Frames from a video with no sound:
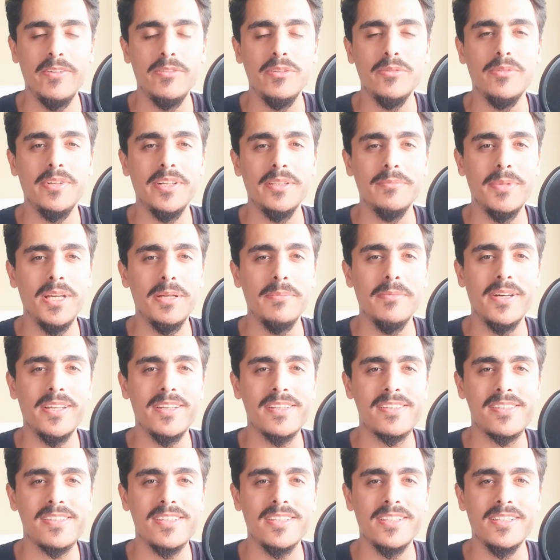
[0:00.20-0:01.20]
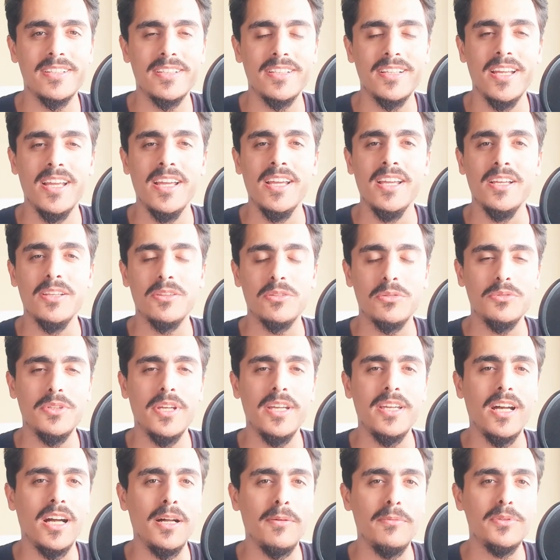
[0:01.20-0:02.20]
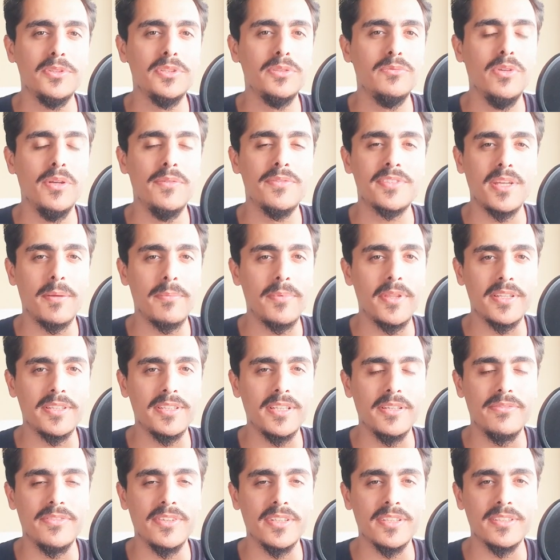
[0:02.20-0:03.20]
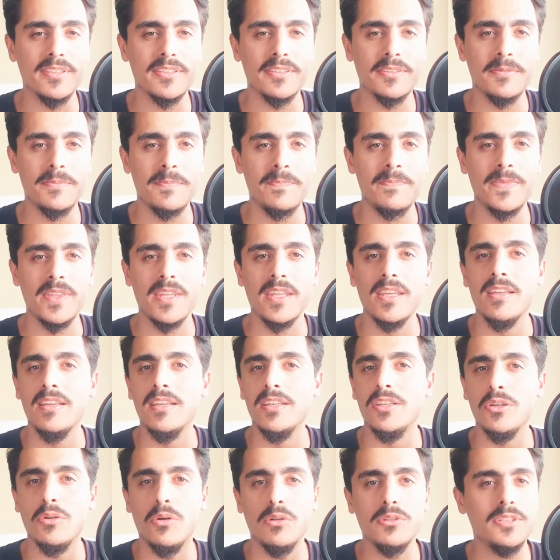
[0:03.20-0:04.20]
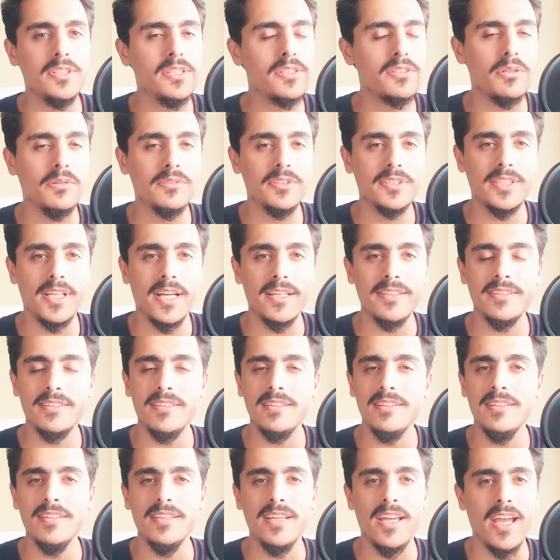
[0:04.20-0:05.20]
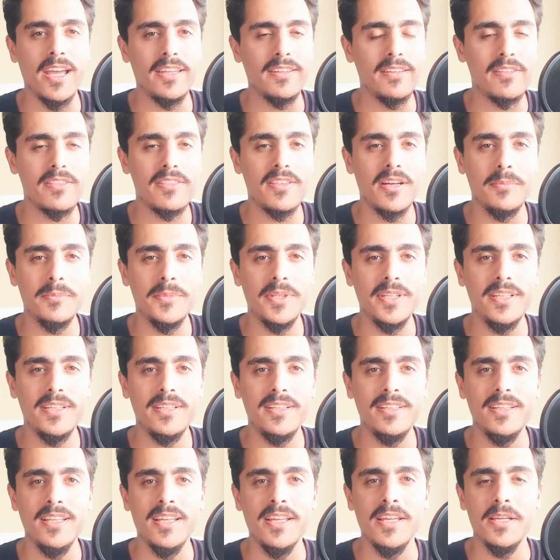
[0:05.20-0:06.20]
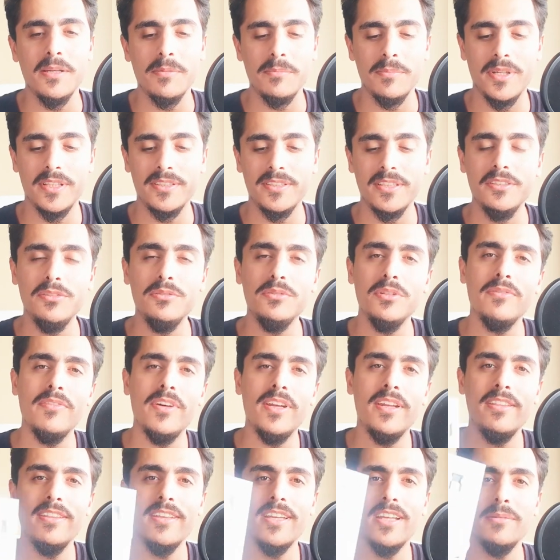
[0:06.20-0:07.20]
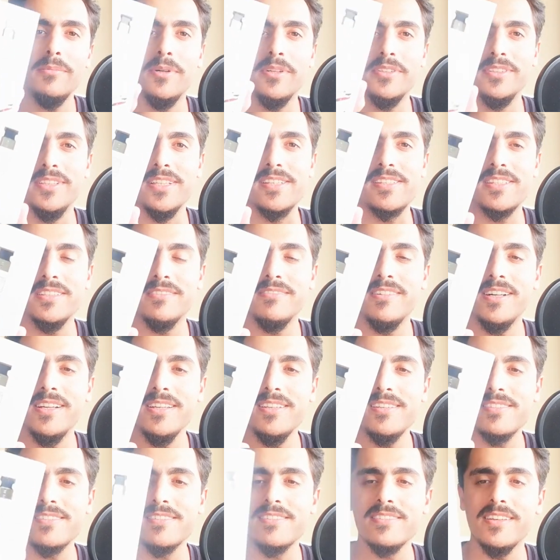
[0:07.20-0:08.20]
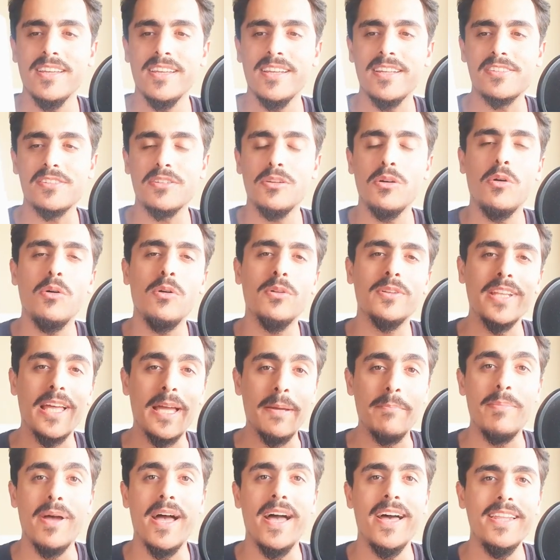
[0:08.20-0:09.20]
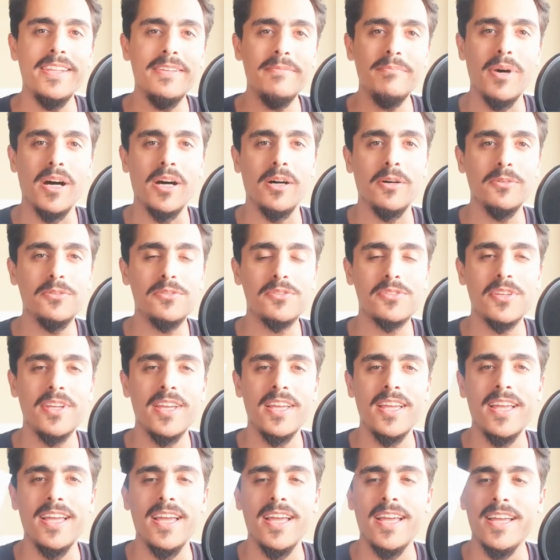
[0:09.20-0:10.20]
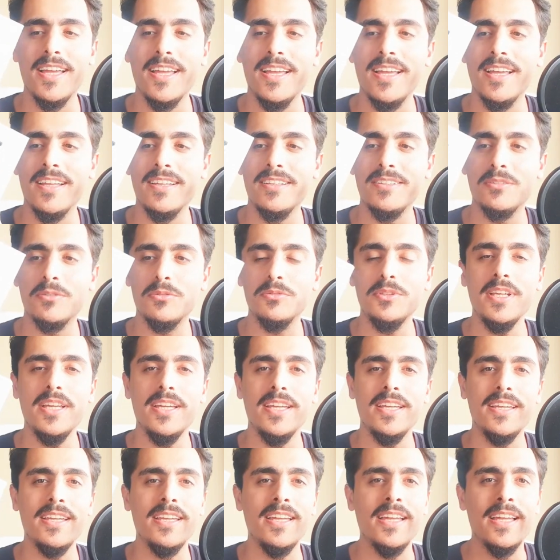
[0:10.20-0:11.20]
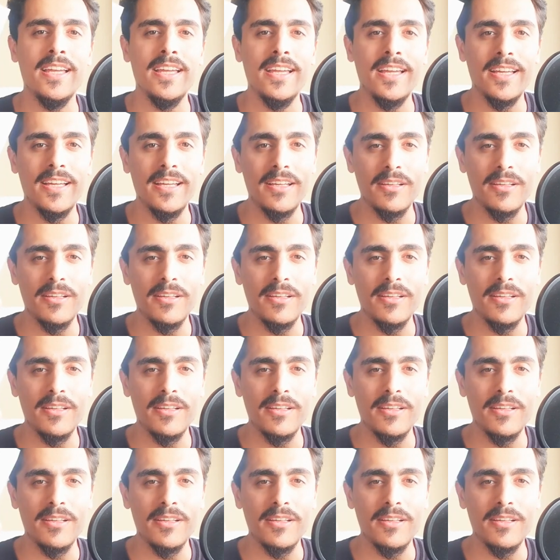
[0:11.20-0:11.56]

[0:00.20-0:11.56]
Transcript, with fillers: Hi everyone, Mehmet is here. Today I will review something different. You already saw the title and the thumbnail, but did you know anything about this device? It is called a pen mouse and today,